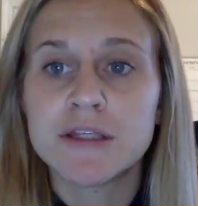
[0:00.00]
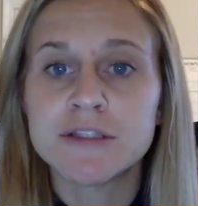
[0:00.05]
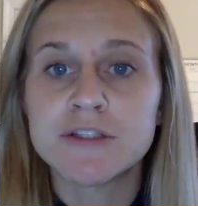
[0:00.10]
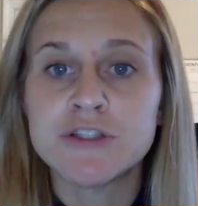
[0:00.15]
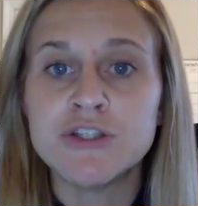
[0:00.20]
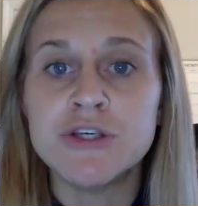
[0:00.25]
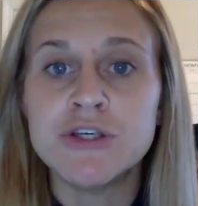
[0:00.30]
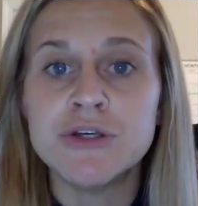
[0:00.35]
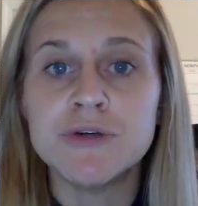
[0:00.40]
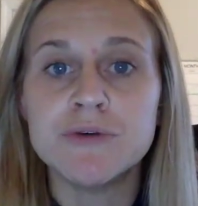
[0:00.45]

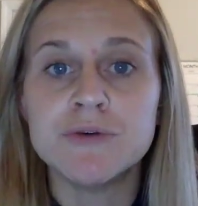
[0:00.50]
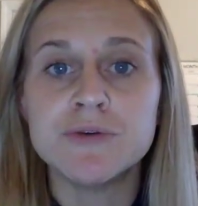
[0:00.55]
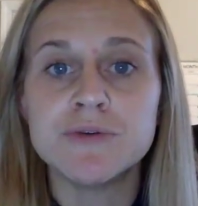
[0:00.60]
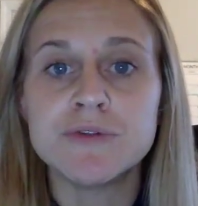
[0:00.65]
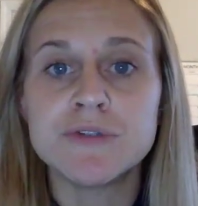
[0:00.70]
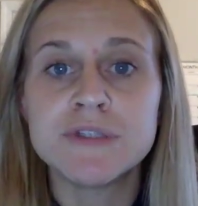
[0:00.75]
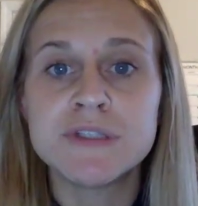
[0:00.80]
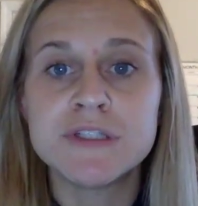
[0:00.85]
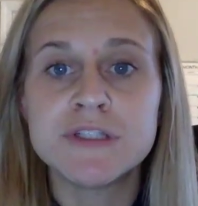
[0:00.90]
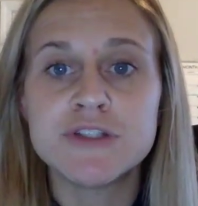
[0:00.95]

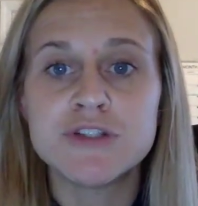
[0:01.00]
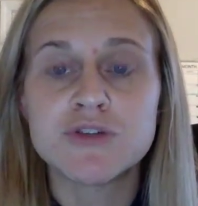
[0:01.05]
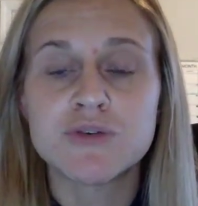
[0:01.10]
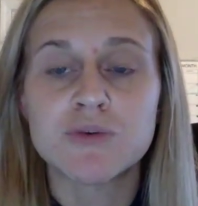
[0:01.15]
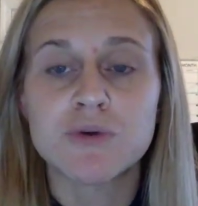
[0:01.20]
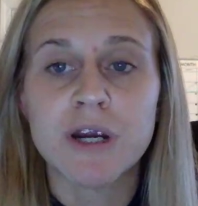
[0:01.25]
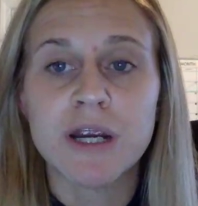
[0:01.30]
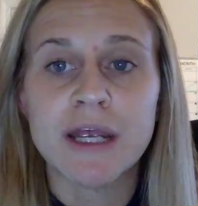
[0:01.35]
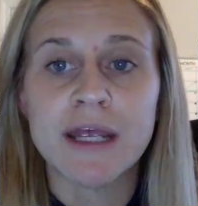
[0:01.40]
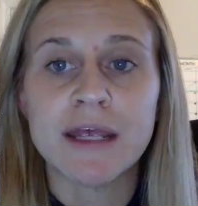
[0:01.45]
used
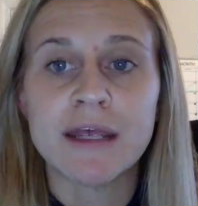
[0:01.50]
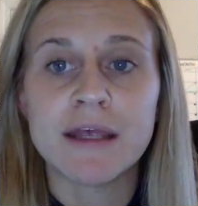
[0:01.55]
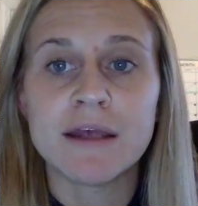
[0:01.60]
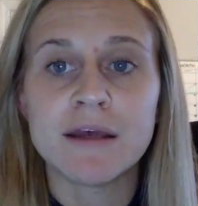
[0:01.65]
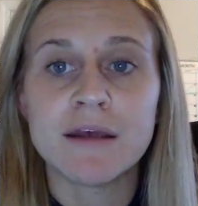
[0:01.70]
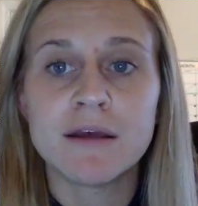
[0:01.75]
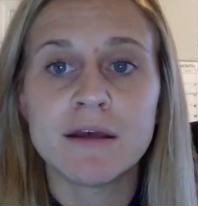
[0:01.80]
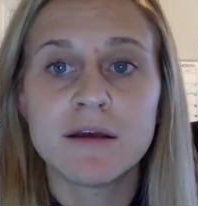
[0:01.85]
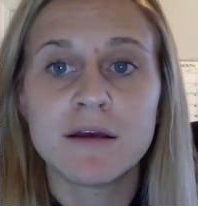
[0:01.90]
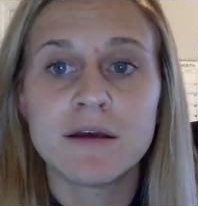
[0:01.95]

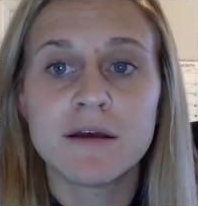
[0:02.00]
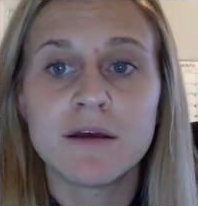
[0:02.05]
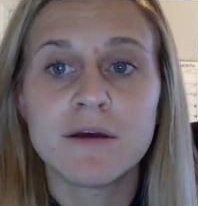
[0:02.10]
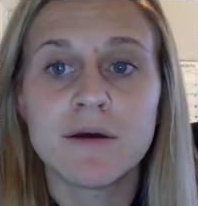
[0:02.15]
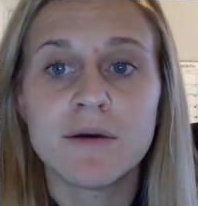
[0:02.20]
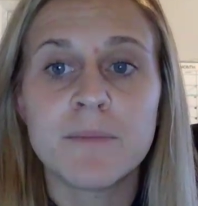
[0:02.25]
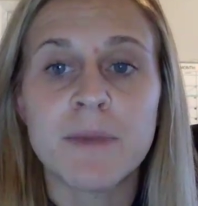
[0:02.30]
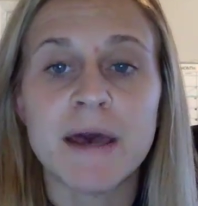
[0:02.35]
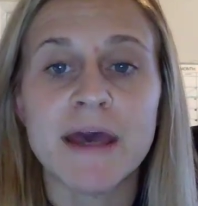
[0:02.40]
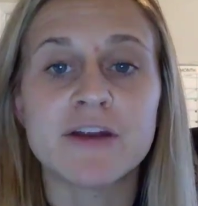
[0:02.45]
during
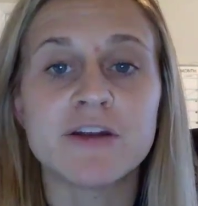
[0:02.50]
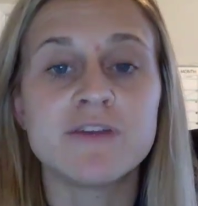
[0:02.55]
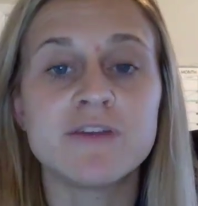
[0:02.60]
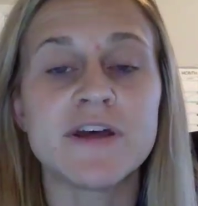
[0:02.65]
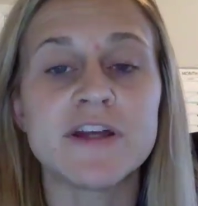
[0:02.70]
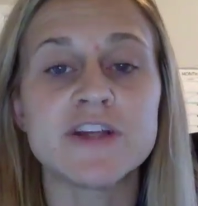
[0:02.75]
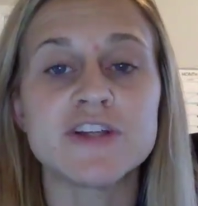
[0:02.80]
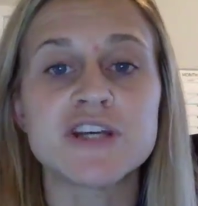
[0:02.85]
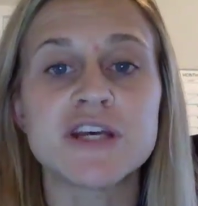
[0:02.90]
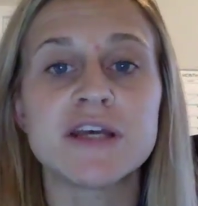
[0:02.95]
my
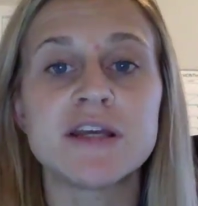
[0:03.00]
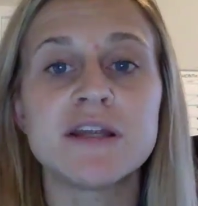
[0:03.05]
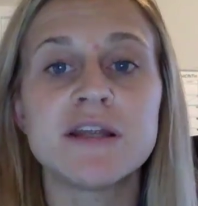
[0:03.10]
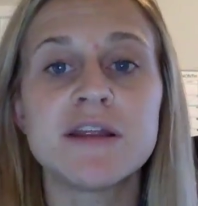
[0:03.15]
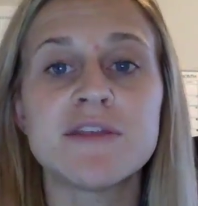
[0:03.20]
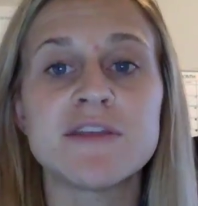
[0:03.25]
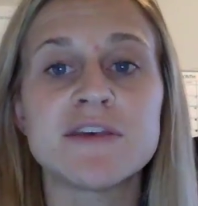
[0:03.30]
intervention.